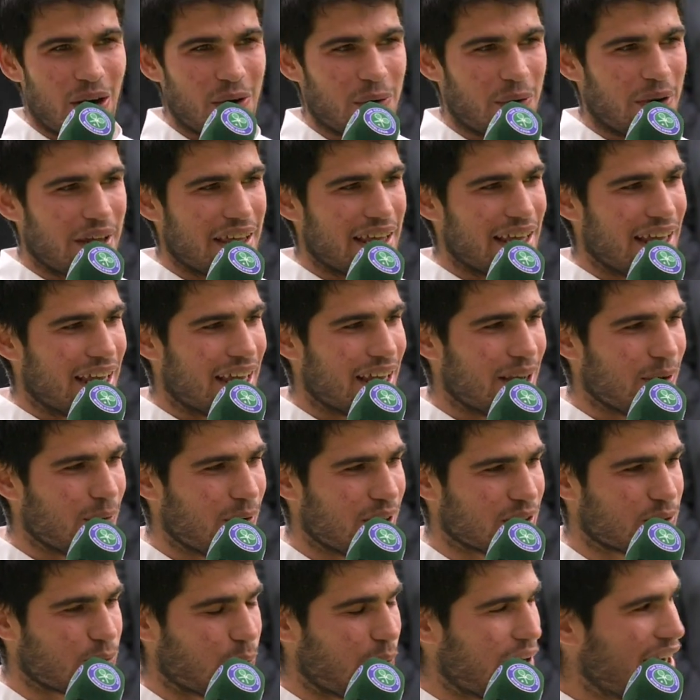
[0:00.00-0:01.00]
you already
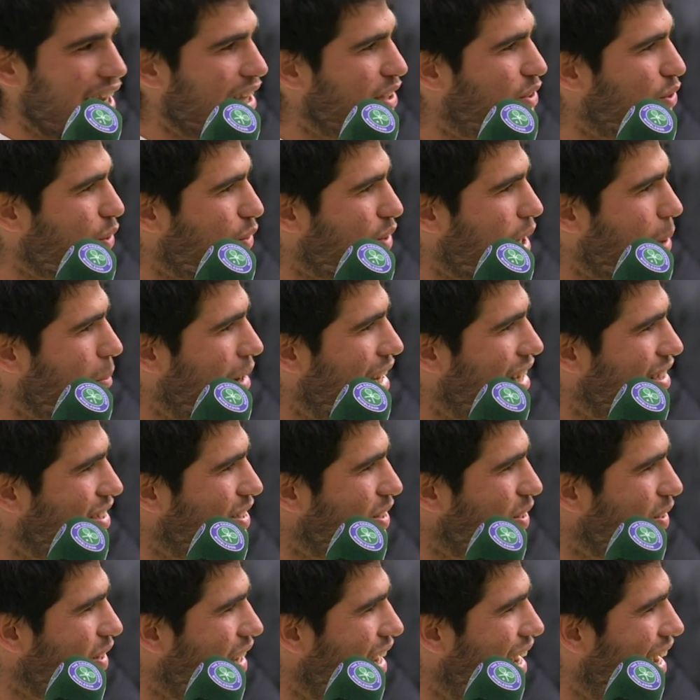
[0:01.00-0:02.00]
was winning tournaments.
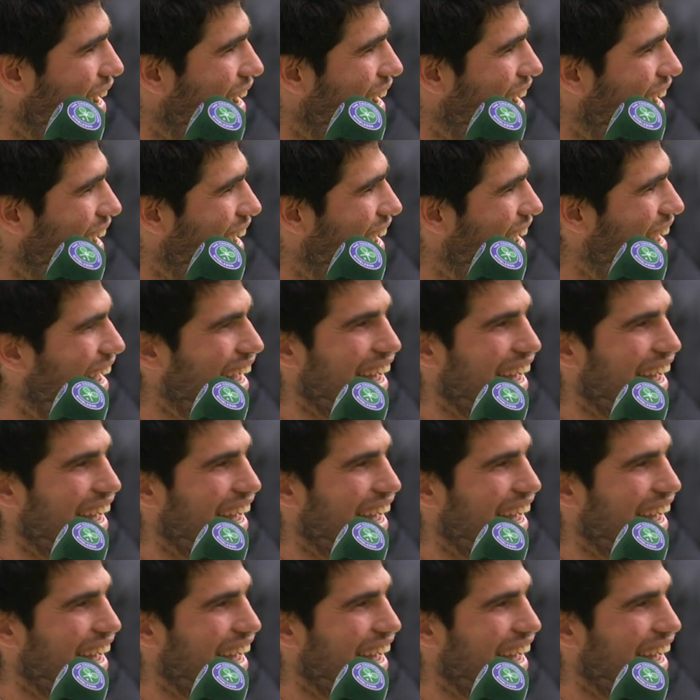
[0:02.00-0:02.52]
Uh.